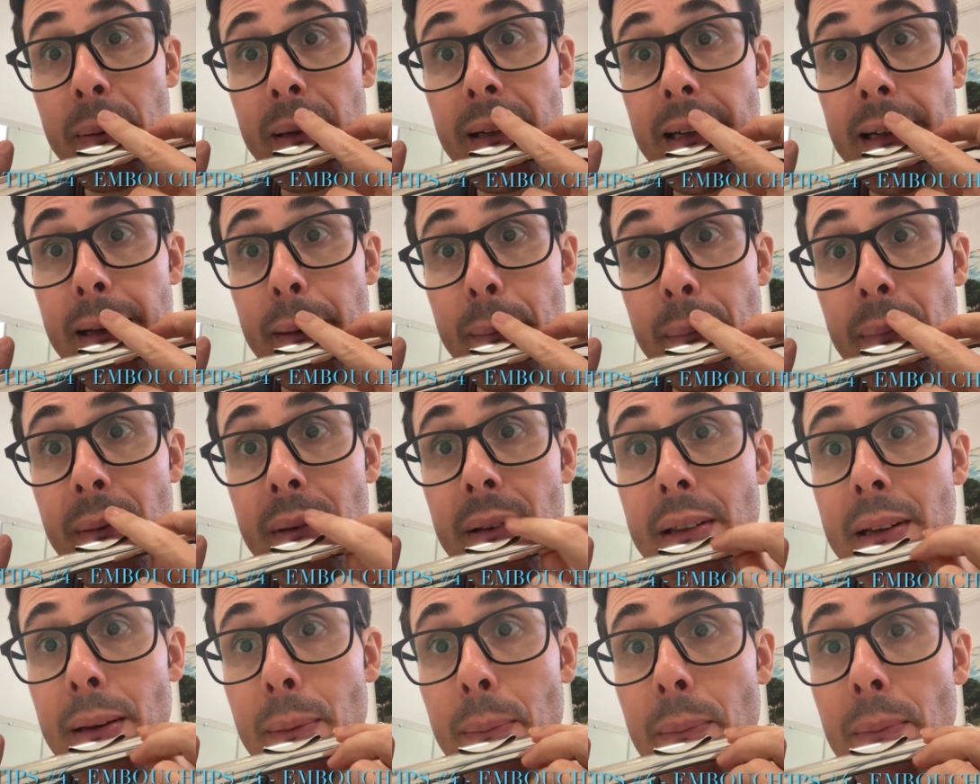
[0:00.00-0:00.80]
lip,
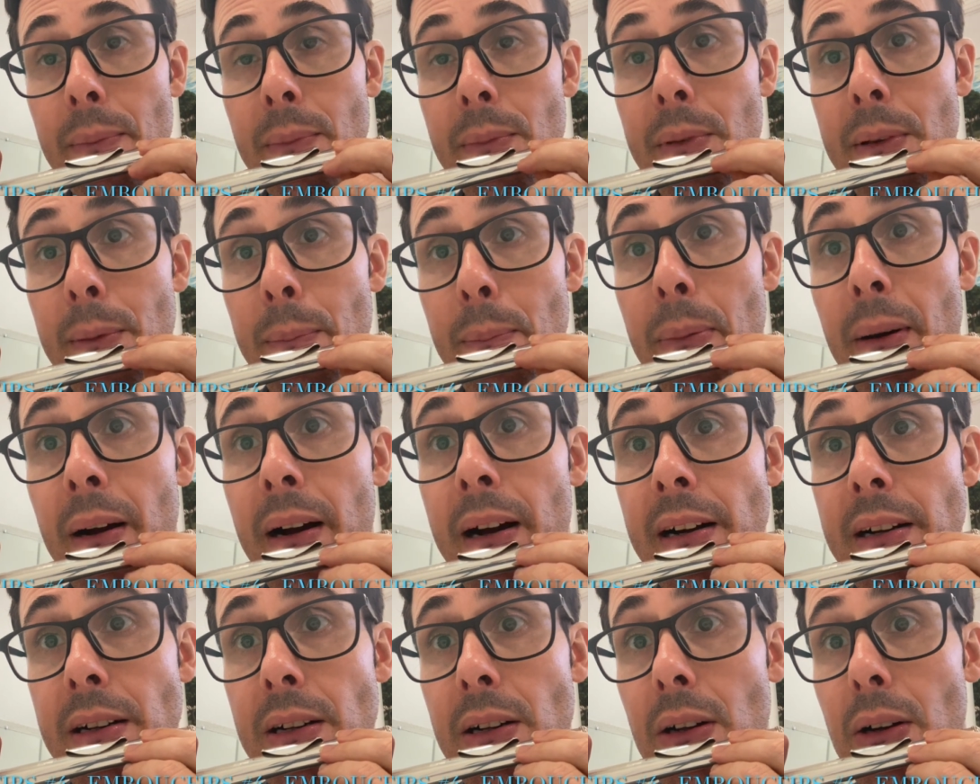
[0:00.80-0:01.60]
the
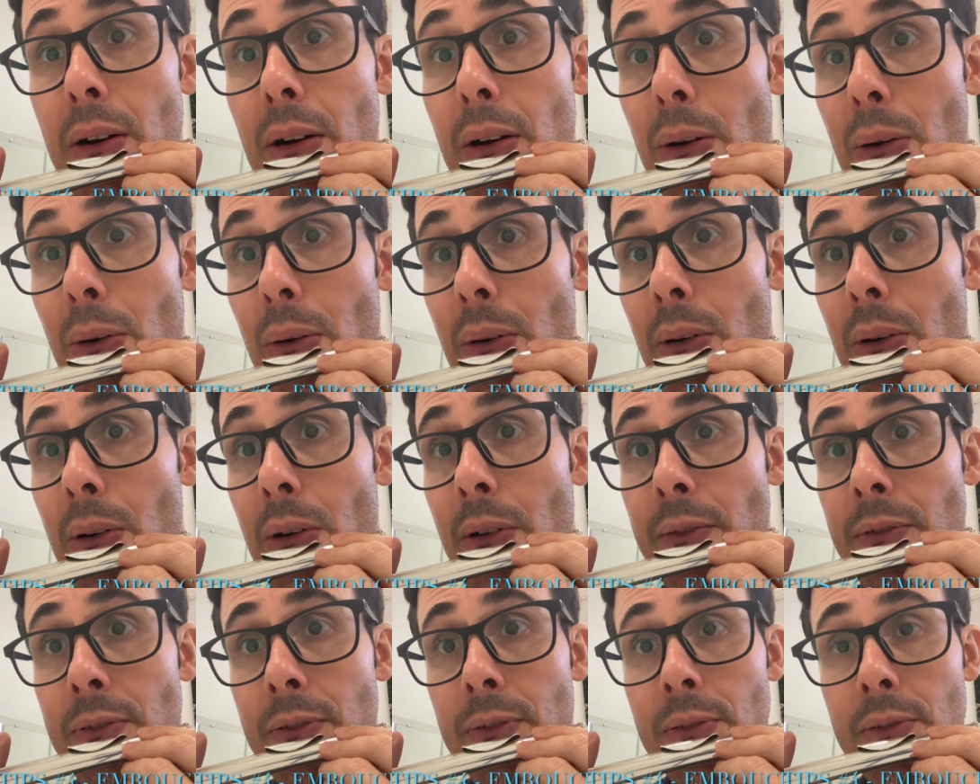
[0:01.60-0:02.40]
part
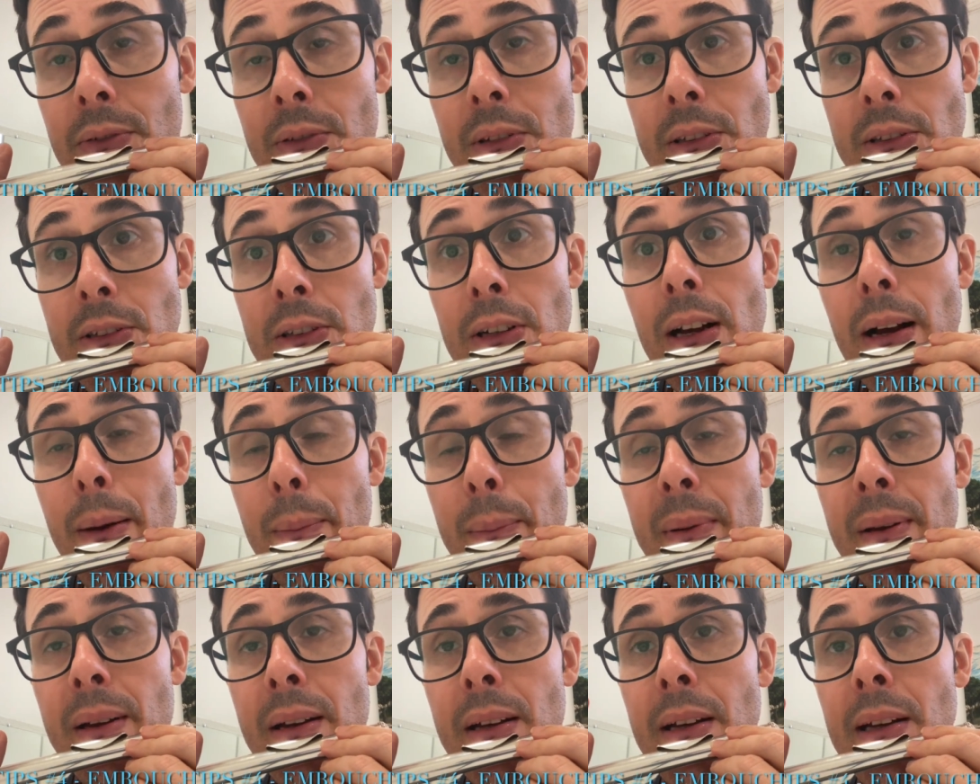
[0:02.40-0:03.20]
of the
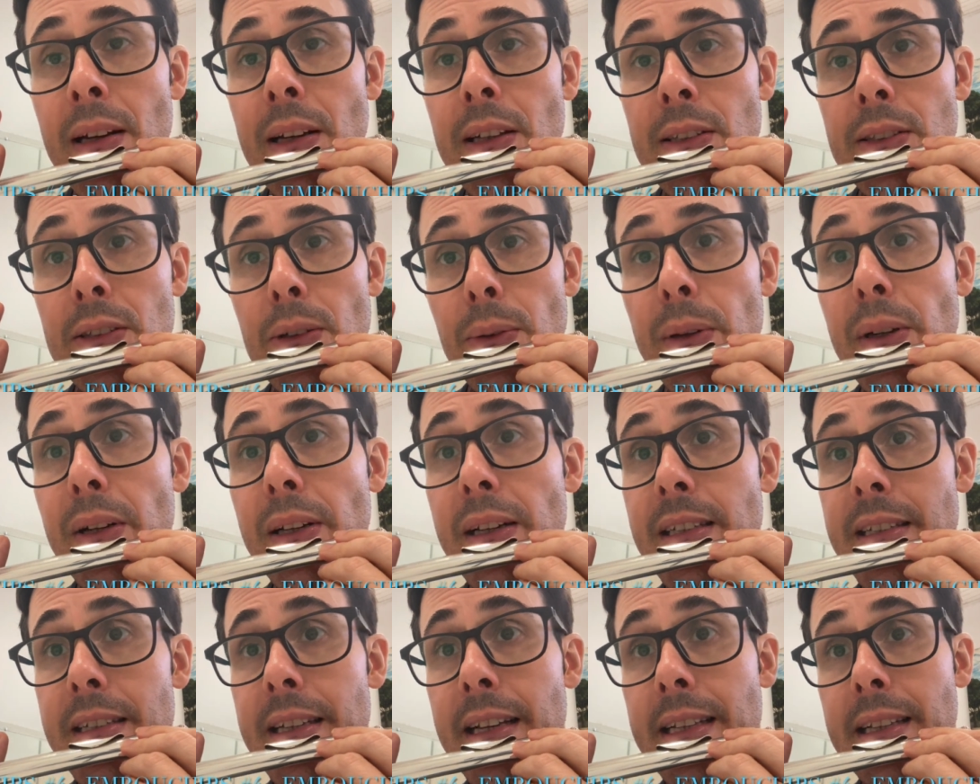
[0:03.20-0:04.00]
top. So we're
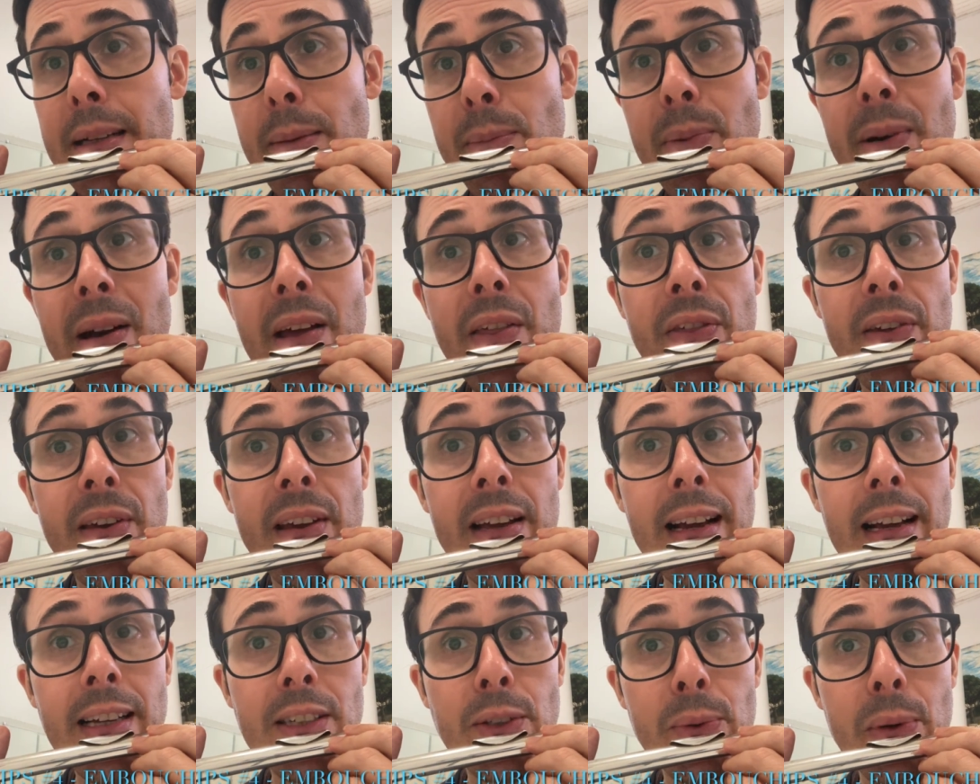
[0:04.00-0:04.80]
gonna take the breath
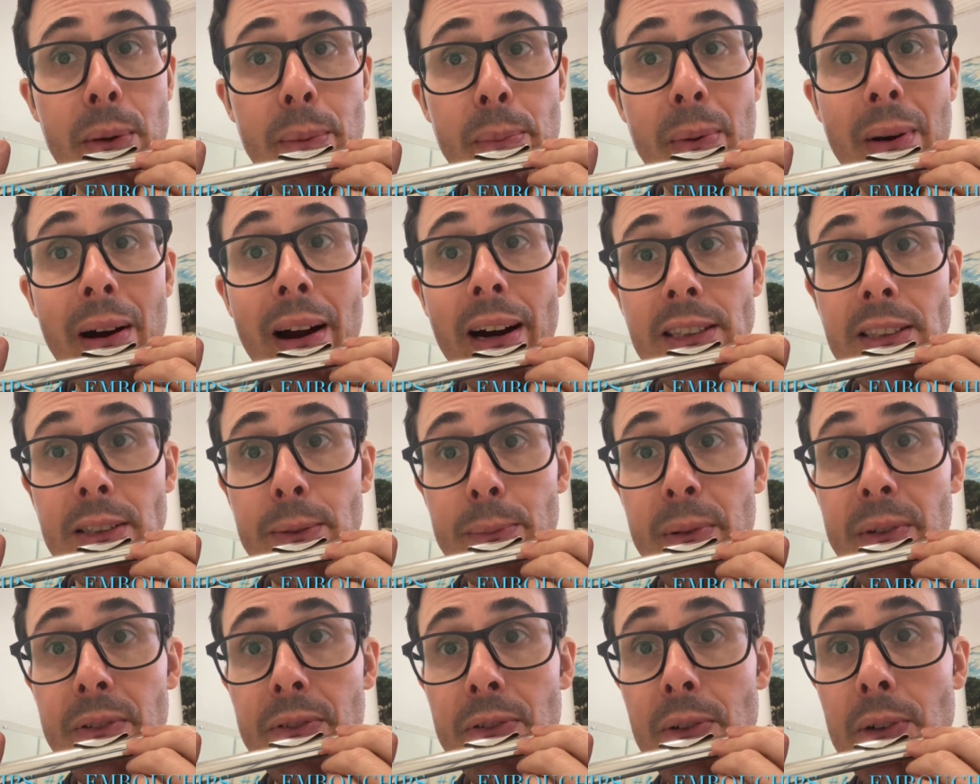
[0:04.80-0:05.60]
in as we practiced
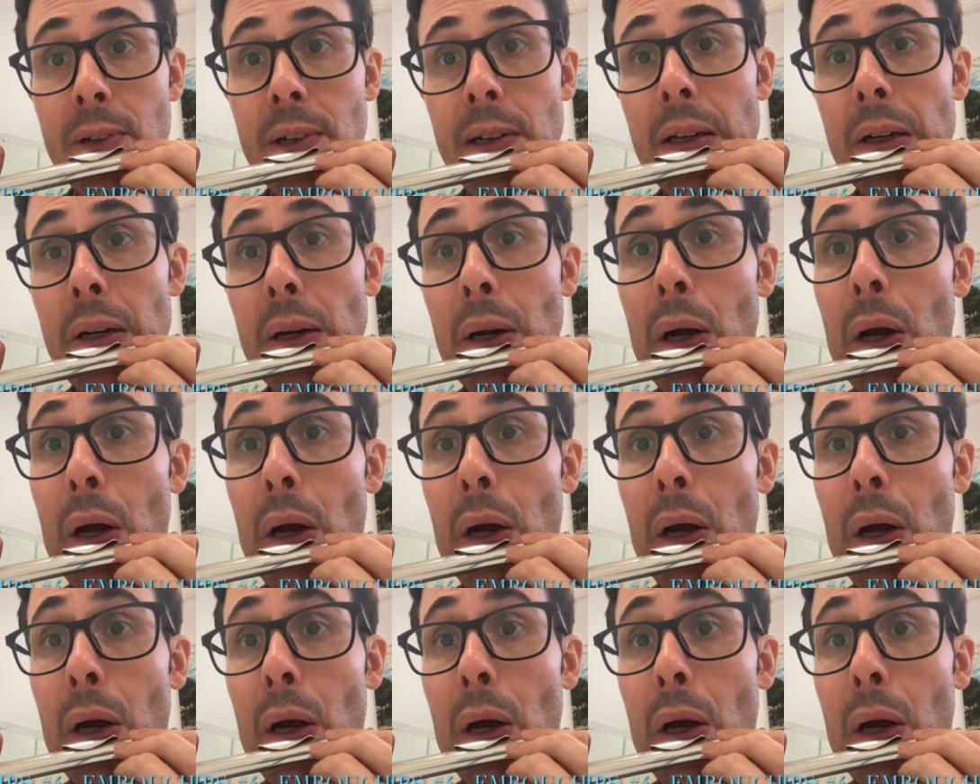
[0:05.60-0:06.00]
before.